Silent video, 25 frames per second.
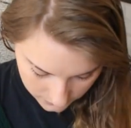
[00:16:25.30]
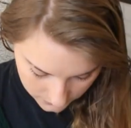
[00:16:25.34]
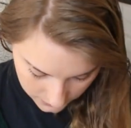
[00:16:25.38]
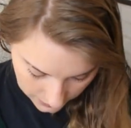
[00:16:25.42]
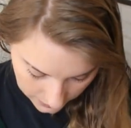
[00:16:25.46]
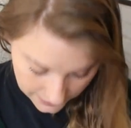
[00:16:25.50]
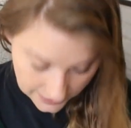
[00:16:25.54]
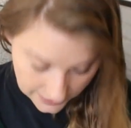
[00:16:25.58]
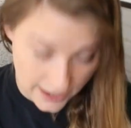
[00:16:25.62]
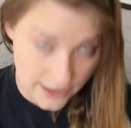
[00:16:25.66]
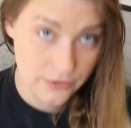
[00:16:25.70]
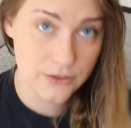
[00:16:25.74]

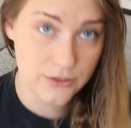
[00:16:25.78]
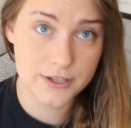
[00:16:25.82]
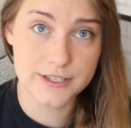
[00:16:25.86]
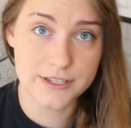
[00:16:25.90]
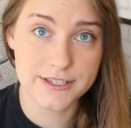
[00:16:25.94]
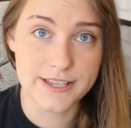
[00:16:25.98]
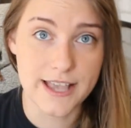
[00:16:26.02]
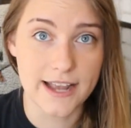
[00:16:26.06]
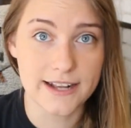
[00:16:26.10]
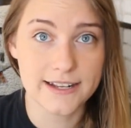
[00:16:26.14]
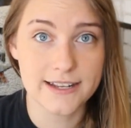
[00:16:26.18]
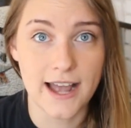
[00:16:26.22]
I got the
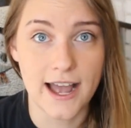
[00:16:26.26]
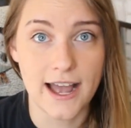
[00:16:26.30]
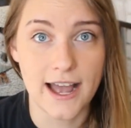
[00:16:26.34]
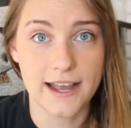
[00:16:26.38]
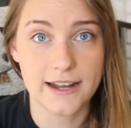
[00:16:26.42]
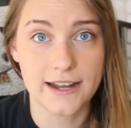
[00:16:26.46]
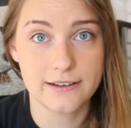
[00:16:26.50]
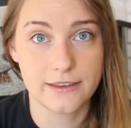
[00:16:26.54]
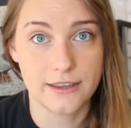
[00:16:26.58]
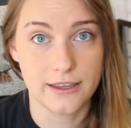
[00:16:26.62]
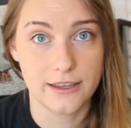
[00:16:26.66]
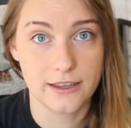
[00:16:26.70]
exact
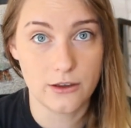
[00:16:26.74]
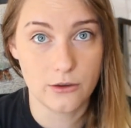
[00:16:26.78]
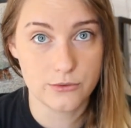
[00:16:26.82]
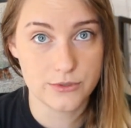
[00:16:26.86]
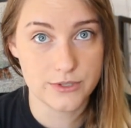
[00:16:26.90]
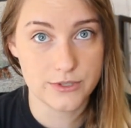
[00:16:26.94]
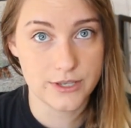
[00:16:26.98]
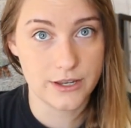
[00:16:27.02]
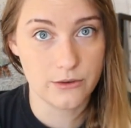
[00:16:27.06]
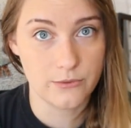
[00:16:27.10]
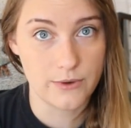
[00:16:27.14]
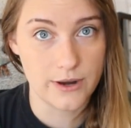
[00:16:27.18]
kind that
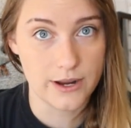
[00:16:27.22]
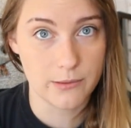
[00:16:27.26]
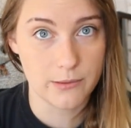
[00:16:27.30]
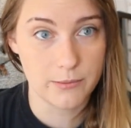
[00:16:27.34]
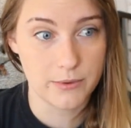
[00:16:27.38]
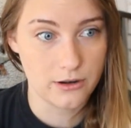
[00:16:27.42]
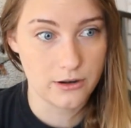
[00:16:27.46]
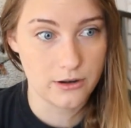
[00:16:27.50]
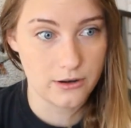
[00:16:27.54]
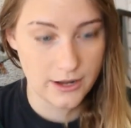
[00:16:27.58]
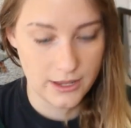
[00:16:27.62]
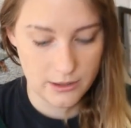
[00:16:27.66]
Ozetta
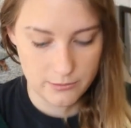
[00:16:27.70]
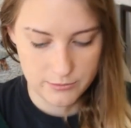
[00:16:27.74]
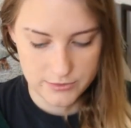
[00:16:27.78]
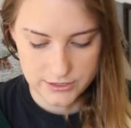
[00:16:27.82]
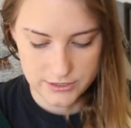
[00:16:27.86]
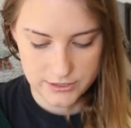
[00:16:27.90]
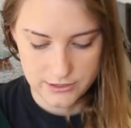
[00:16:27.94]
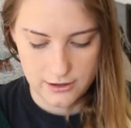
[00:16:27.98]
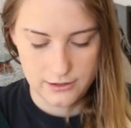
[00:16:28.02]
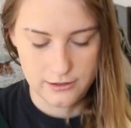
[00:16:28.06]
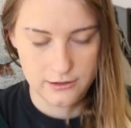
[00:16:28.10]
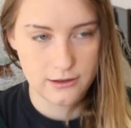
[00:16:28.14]
recommended on
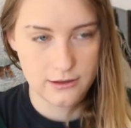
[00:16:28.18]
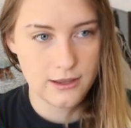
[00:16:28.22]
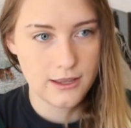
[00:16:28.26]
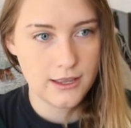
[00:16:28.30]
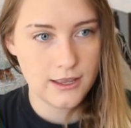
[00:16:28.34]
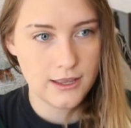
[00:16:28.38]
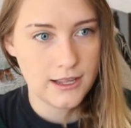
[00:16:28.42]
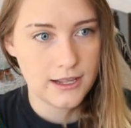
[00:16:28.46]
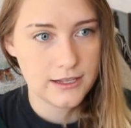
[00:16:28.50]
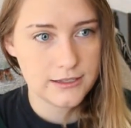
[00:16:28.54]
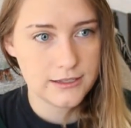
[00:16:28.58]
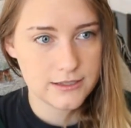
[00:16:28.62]
Amazon.
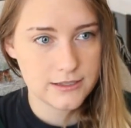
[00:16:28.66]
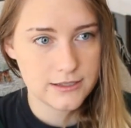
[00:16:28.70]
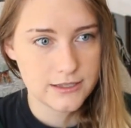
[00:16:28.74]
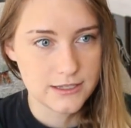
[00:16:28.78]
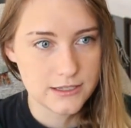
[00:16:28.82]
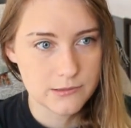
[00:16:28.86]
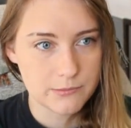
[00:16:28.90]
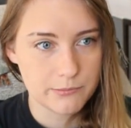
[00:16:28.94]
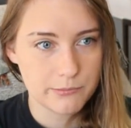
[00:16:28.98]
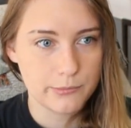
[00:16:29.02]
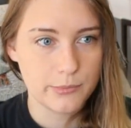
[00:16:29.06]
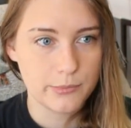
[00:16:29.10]
It's
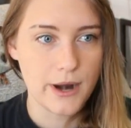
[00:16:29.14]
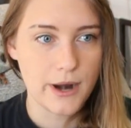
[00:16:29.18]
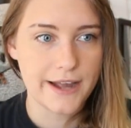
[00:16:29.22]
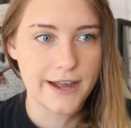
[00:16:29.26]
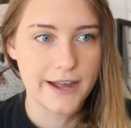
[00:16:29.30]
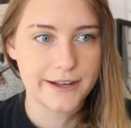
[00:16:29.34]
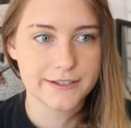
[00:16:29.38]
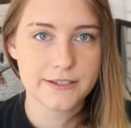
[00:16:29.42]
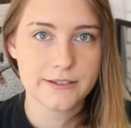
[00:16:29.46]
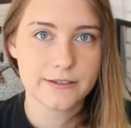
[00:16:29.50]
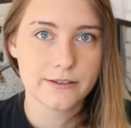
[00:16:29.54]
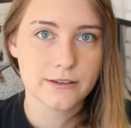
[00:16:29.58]
these
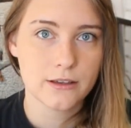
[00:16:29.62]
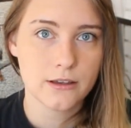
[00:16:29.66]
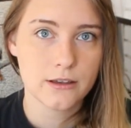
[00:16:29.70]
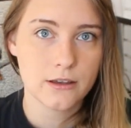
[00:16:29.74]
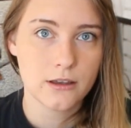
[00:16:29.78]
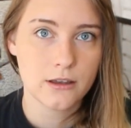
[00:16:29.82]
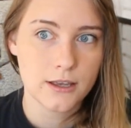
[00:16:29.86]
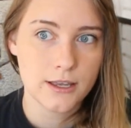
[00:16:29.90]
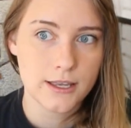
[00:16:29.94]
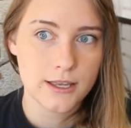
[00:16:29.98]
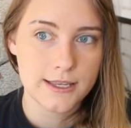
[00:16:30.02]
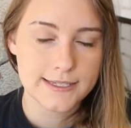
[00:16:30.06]
brass
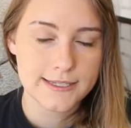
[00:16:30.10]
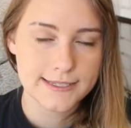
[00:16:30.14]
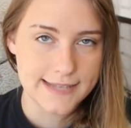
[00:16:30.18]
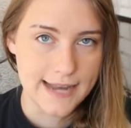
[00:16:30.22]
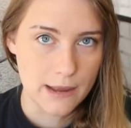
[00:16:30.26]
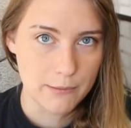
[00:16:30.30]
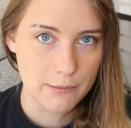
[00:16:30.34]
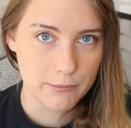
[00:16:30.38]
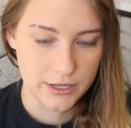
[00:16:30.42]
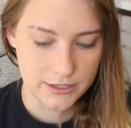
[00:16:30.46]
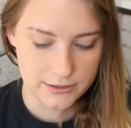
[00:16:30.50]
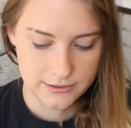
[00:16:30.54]

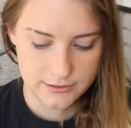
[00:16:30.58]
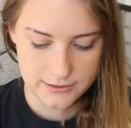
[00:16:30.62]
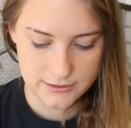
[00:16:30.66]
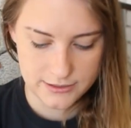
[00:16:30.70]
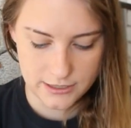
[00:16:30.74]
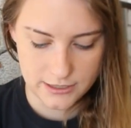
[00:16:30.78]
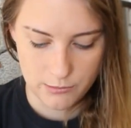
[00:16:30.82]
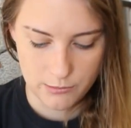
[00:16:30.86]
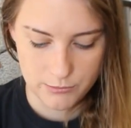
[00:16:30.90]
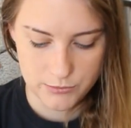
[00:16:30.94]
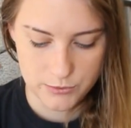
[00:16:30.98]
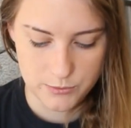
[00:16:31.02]
snap buttons.
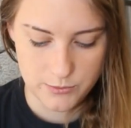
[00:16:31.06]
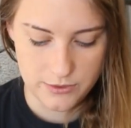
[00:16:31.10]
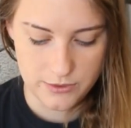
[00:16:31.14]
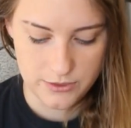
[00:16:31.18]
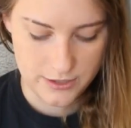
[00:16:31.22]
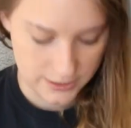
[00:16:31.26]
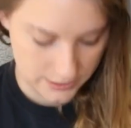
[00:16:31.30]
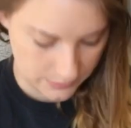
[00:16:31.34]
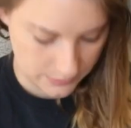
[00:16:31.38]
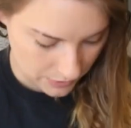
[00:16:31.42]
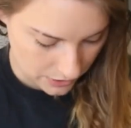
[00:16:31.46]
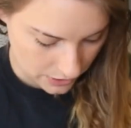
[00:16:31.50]
It comes with
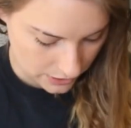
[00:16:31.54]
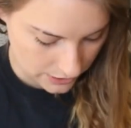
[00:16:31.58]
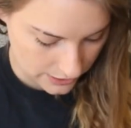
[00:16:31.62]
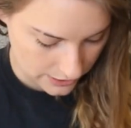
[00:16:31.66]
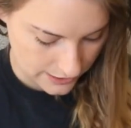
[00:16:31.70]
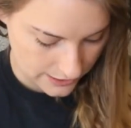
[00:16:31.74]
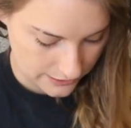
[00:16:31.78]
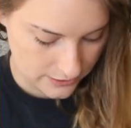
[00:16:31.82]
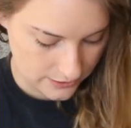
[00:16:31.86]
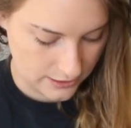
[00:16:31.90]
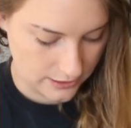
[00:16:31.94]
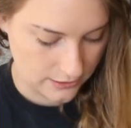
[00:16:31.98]
this part,
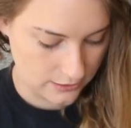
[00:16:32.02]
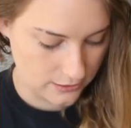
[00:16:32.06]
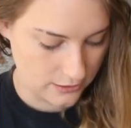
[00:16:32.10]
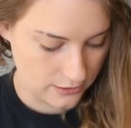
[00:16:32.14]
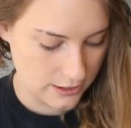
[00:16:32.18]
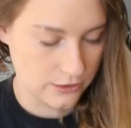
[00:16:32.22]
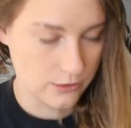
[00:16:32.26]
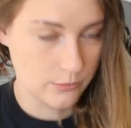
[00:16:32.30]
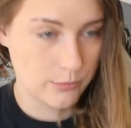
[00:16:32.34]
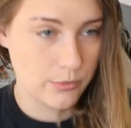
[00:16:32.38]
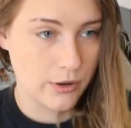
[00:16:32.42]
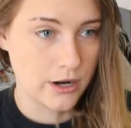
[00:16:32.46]
and then
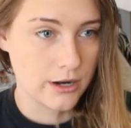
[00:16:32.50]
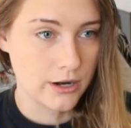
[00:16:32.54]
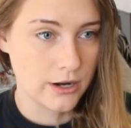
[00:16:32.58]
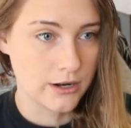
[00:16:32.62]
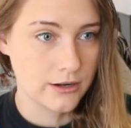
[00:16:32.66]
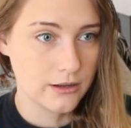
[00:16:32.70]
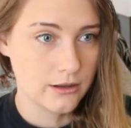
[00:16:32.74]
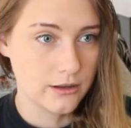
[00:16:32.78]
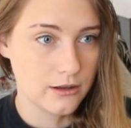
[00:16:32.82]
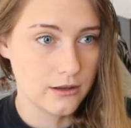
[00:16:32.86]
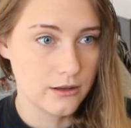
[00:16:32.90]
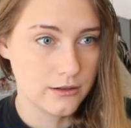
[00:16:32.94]
the other
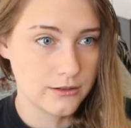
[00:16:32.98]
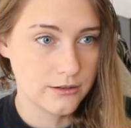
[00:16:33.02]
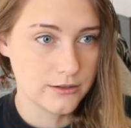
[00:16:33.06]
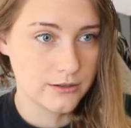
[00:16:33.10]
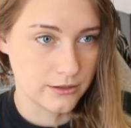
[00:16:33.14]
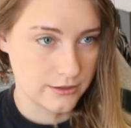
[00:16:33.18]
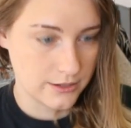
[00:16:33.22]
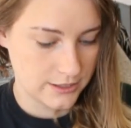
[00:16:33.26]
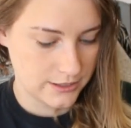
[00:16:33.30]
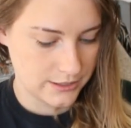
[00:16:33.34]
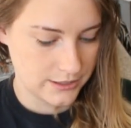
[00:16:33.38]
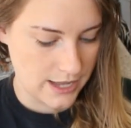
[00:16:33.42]
part is
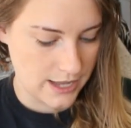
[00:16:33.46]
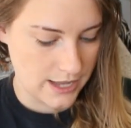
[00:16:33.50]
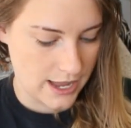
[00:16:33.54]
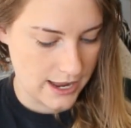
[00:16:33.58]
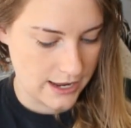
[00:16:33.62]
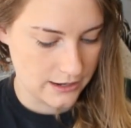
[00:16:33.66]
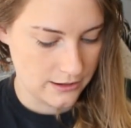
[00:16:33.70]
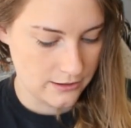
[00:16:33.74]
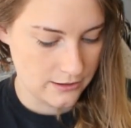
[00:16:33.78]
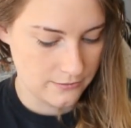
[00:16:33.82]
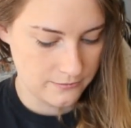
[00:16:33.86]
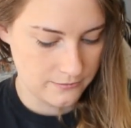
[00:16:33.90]
on this
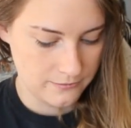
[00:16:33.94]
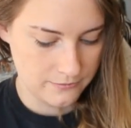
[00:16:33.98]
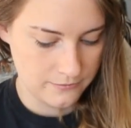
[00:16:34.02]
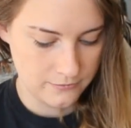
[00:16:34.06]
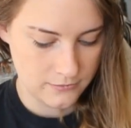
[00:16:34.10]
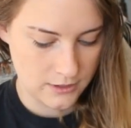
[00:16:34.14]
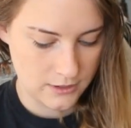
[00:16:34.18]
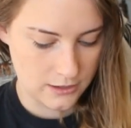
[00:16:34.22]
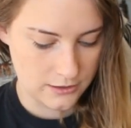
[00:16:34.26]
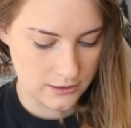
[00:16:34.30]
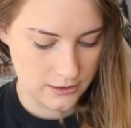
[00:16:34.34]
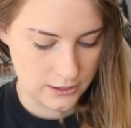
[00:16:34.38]
side,
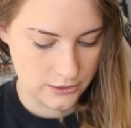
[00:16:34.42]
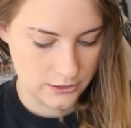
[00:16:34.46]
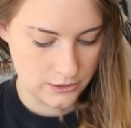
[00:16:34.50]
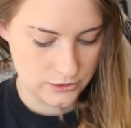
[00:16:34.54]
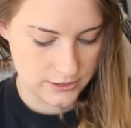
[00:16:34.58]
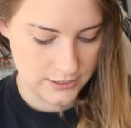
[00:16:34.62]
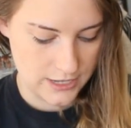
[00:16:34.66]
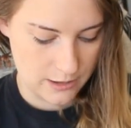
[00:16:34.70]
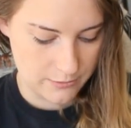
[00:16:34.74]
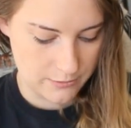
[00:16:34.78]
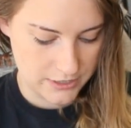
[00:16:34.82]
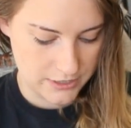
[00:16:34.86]
and they
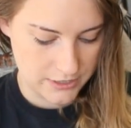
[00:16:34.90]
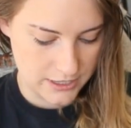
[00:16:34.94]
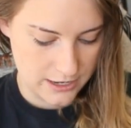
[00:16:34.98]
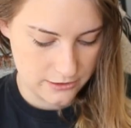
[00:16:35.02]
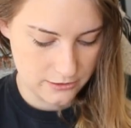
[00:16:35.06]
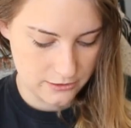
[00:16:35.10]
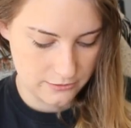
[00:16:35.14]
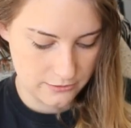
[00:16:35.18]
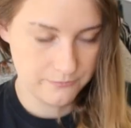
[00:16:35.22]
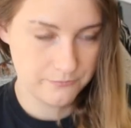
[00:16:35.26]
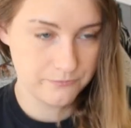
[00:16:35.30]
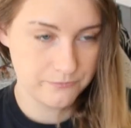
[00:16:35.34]
just snap
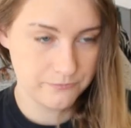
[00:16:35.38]
together,